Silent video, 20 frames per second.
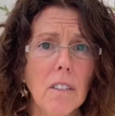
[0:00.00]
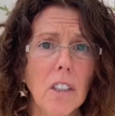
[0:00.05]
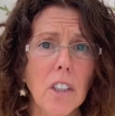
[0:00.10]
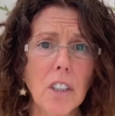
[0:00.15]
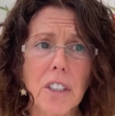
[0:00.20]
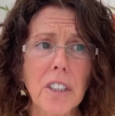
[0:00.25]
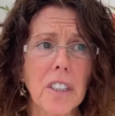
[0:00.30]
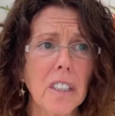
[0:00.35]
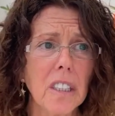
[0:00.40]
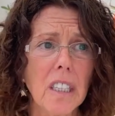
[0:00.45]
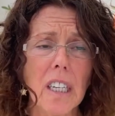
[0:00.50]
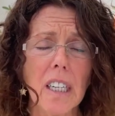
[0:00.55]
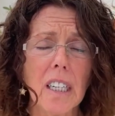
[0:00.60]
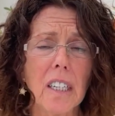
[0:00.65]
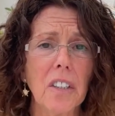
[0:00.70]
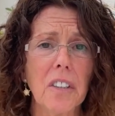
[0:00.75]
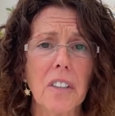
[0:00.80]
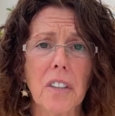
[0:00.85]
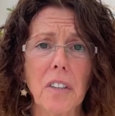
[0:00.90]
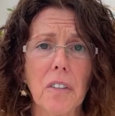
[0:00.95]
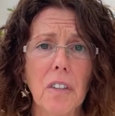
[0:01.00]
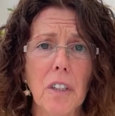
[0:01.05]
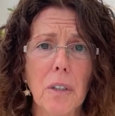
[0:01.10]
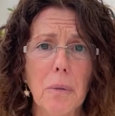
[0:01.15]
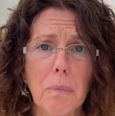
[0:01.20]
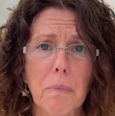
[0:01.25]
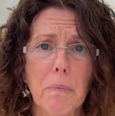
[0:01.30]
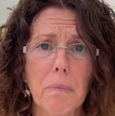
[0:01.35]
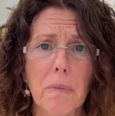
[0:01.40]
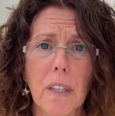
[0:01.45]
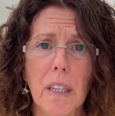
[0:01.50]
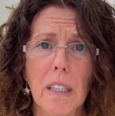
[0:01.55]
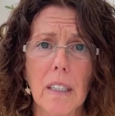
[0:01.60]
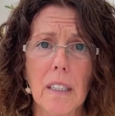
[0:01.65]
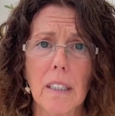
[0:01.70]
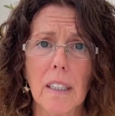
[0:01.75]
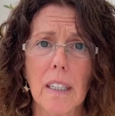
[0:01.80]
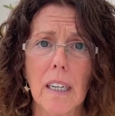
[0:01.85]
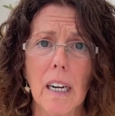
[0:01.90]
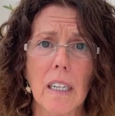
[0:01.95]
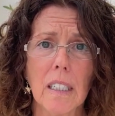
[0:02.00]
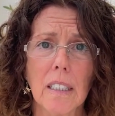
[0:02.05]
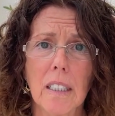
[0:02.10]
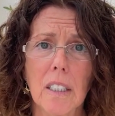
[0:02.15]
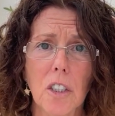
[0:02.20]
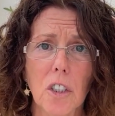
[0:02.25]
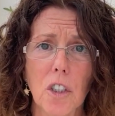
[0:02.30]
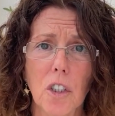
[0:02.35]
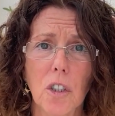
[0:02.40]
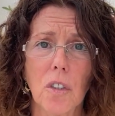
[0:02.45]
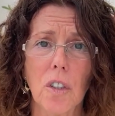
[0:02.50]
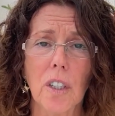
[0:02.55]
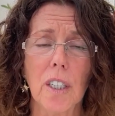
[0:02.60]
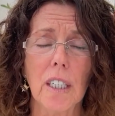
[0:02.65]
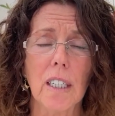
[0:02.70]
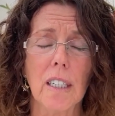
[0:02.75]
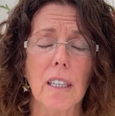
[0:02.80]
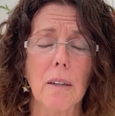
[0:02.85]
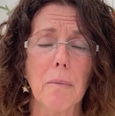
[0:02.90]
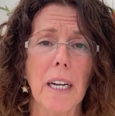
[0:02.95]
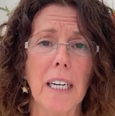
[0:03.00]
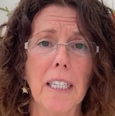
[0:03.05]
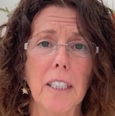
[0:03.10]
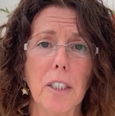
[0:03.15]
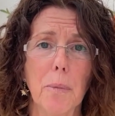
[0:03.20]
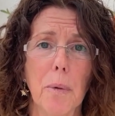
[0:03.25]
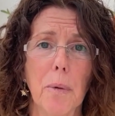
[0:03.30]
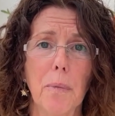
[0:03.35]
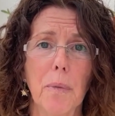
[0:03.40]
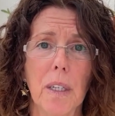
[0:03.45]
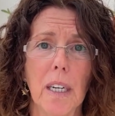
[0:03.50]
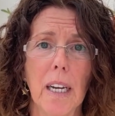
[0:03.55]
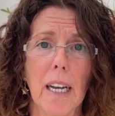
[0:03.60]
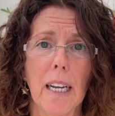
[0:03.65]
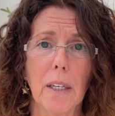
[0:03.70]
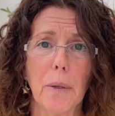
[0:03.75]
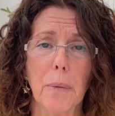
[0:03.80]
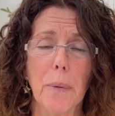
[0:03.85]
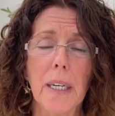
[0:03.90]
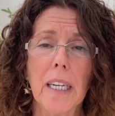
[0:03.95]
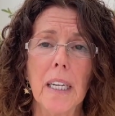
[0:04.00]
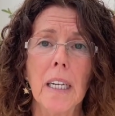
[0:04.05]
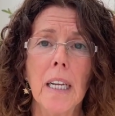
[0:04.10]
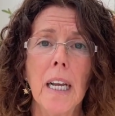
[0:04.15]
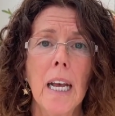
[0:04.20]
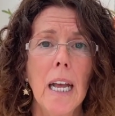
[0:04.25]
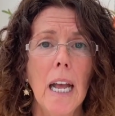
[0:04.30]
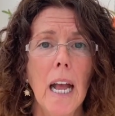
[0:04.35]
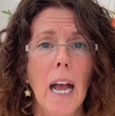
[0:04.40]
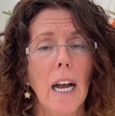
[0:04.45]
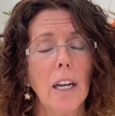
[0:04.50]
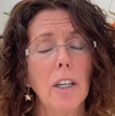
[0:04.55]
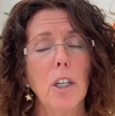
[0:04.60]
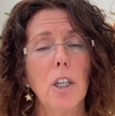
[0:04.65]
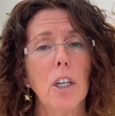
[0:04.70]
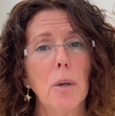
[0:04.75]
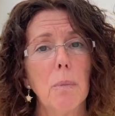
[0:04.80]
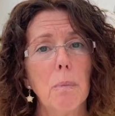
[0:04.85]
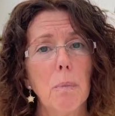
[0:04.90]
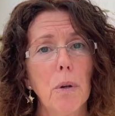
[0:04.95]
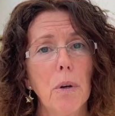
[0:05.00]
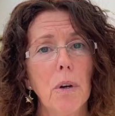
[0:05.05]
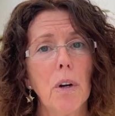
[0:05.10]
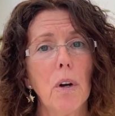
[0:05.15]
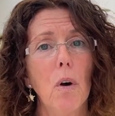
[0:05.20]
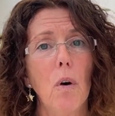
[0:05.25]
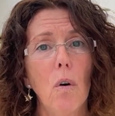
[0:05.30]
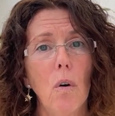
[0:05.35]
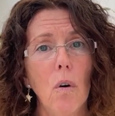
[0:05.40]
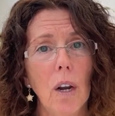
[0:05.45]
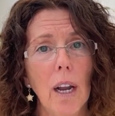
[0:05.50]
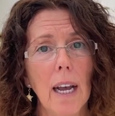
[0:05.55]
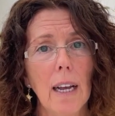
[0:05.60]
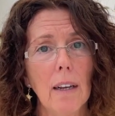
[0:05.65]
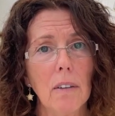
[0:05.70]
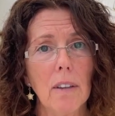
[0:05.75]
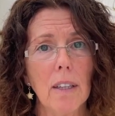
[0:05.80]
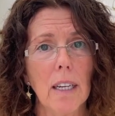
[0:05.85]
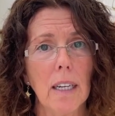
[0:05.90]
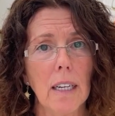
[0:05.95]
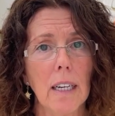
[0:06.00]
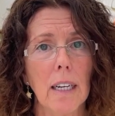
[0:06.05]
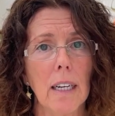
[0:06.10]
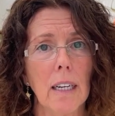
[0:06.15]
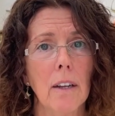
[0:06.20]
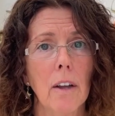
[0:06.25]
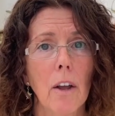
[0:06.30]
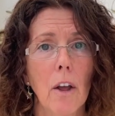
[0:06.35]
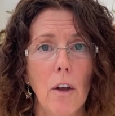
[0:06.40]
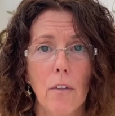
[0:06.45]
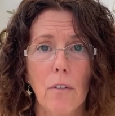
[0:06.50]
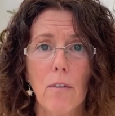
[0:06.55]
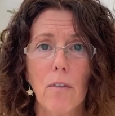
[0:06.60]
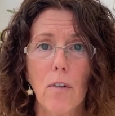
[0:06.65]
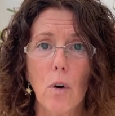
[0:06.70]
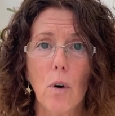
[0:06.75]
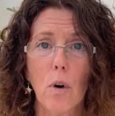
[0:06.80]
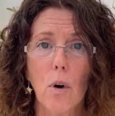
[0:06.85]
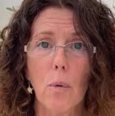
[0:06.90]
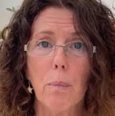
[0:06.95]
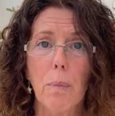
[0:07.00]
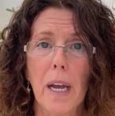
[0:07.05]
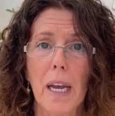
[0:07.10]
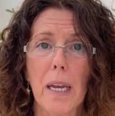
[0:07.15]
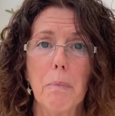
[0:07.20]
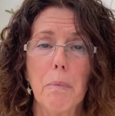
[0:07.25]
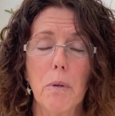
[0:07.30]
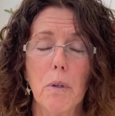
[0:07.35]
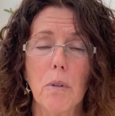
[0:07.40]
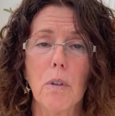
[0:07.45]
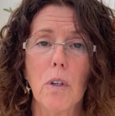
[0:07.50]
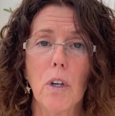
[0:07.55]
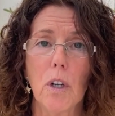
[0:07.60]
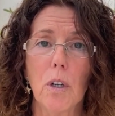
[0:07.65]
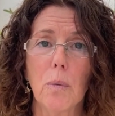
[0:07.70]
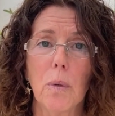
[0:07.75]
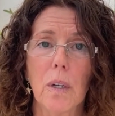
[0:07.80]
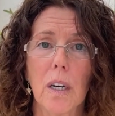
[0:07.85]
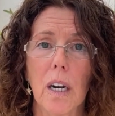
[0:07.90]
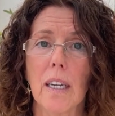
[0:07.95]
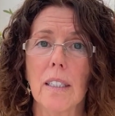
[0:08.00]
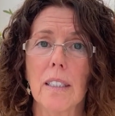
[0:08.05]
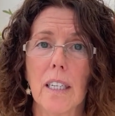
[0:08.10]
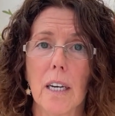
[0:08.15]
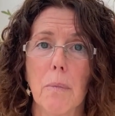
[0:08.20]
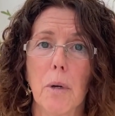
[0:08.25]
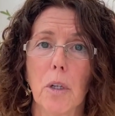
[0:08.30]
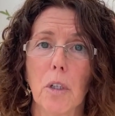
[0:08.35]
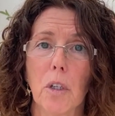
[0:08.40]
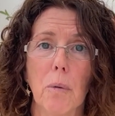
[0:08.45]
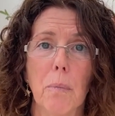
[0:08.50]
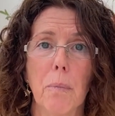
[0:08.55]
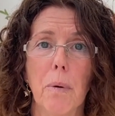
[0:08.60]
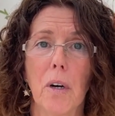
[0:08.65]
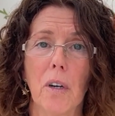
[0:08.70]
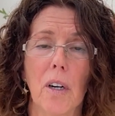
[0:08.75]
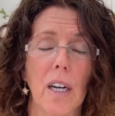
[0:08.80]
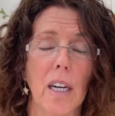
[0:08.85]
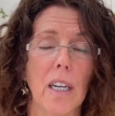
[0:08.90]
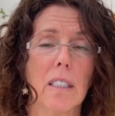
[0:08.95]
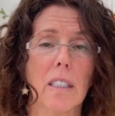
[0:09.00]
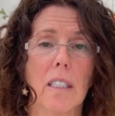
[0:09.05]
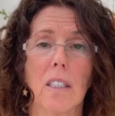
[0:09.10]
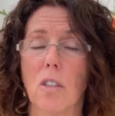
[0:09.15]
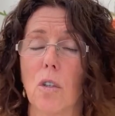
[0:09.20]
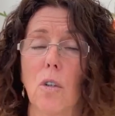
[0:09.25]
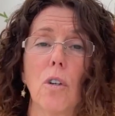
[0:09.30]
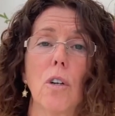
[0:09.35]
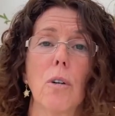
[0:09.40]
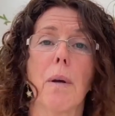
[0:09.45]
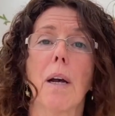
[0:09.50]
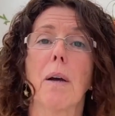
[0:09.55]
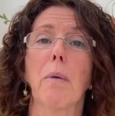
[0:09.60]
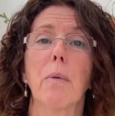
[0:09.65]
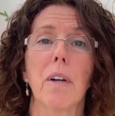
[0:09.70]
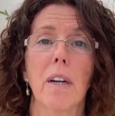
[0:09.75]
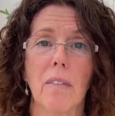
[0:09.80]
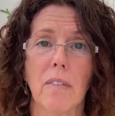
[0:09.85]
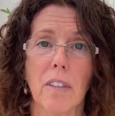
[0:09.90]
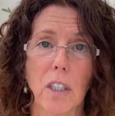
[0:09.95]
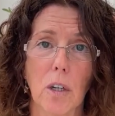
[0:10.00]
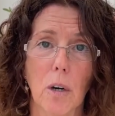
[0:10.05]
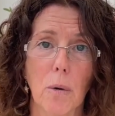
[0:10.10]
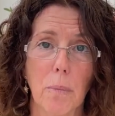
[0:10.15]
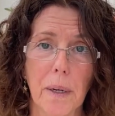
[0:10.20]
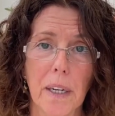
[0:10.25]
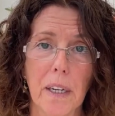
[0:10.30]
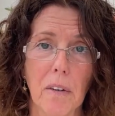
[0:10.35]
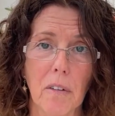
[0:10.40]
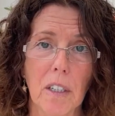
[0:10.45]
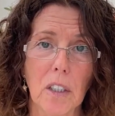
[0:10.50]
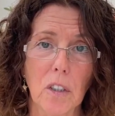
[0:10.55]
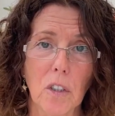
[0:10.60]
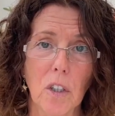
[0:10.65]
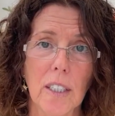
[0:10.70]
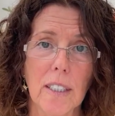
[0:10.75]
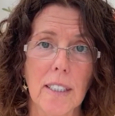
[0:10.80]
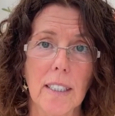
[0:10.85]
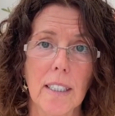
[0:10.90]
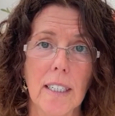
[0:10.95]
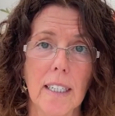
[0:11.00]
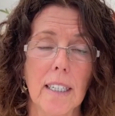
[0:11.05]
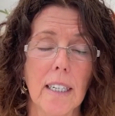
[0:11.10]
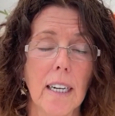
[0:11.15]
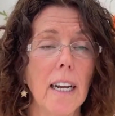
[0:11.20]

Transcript: You just click on the group thing and ask to join, and the management will let you in. And you can put a call out there for people who would like to come on your podcast to talk about whatever topic you're interested in.